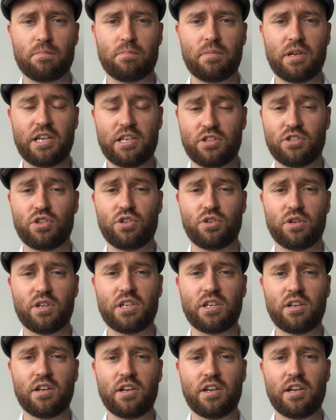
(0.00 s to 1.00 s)
into
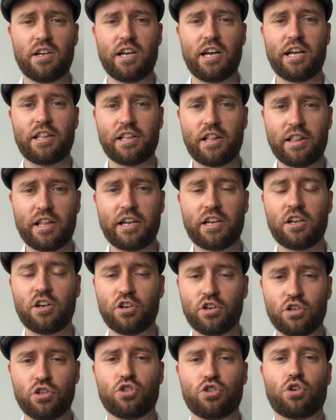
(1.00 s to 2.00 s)
it, and then they can
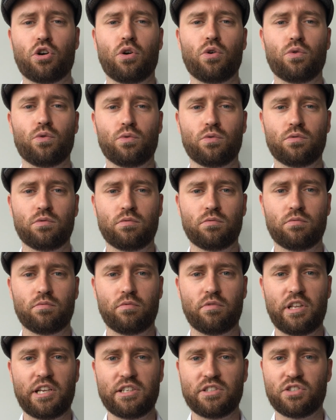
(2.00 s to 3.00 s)
control
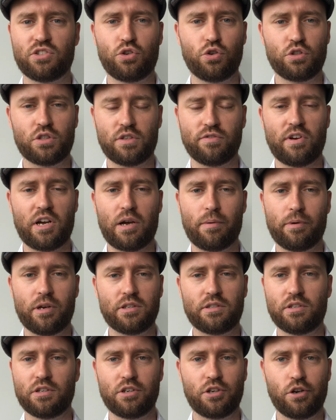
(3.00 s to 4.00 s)
these suits of armor
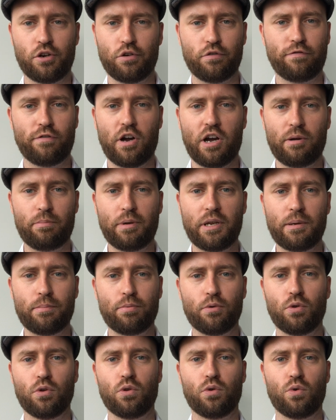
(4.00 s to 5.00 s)
to go fight
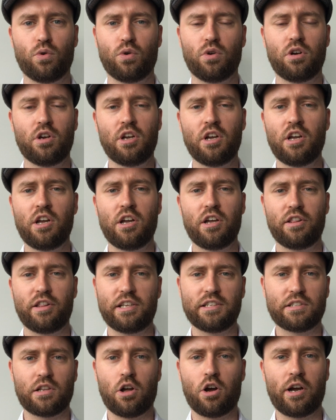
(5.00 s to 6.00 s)
people, or
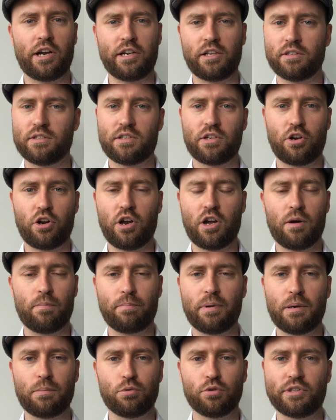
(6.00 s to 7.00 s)
these lions to go hunt
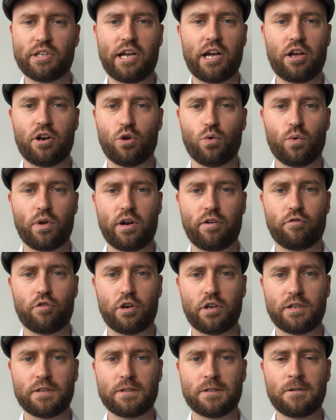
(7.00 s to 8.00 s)
people down, or whatever it
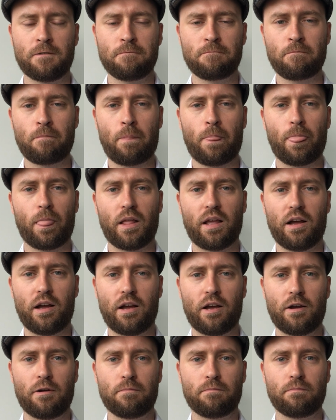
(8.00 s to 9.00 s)
is.
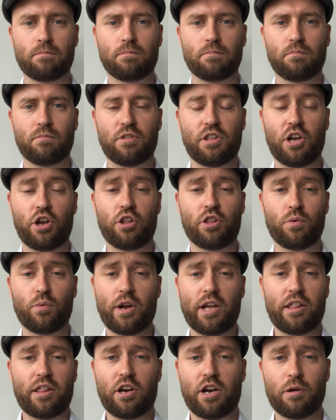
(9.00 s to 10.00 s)
The only
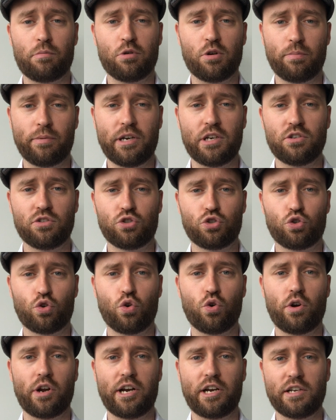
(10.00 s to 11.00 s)
way able to be
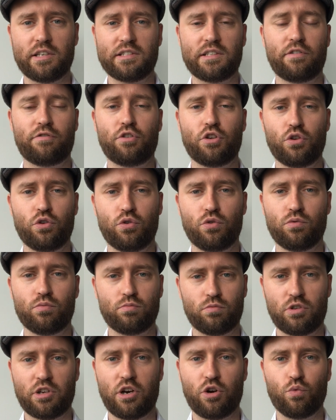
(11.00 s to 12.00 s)
destroyed is if you
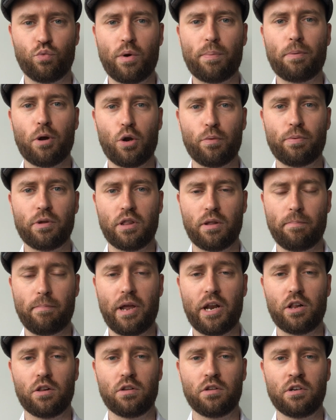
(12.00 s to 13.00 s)
kind of rip open the
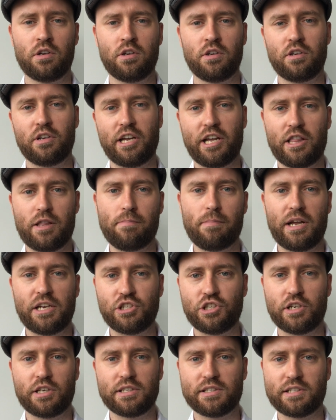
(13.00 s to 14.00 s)
metal and the
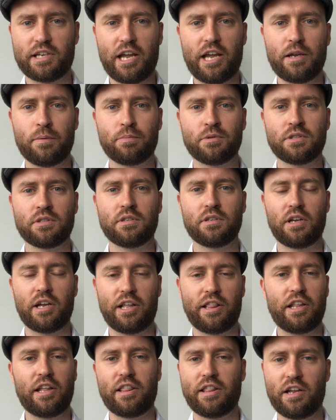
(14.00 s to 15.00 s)
magic escapes,
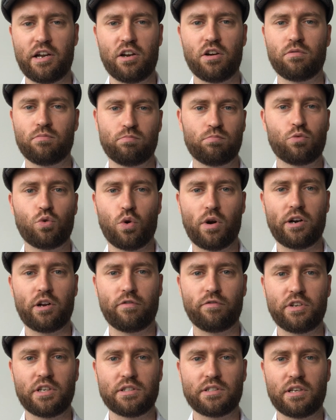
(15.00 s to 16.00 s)
and then they're quite
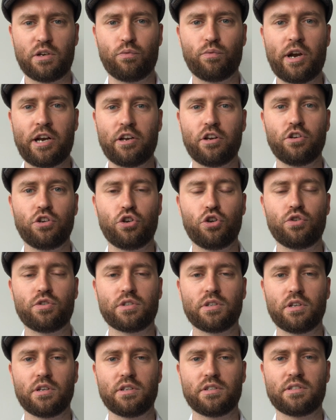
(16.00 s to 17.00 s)
obviously rendered
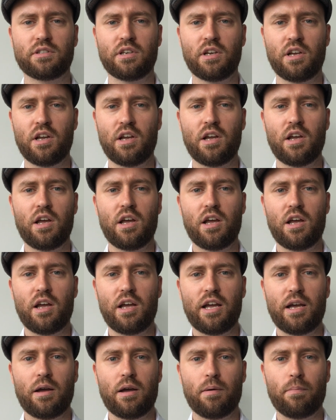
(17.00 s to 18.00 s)
useless.
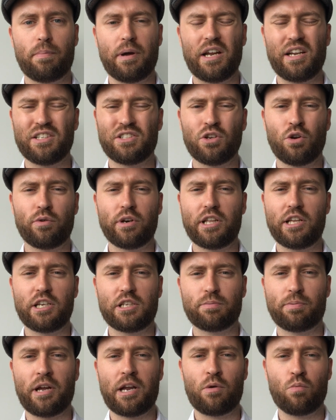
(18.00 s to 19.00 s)
But it's not really
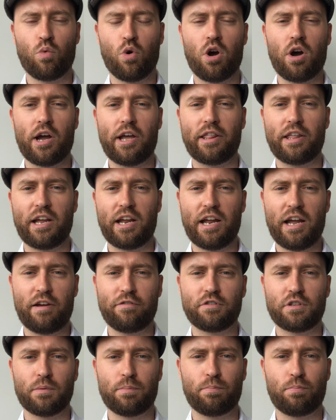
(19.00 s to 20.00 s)
explained why they
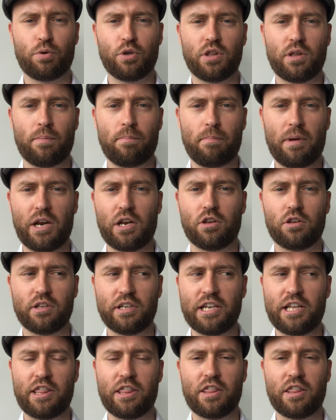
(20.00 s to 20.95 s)
have to put the magic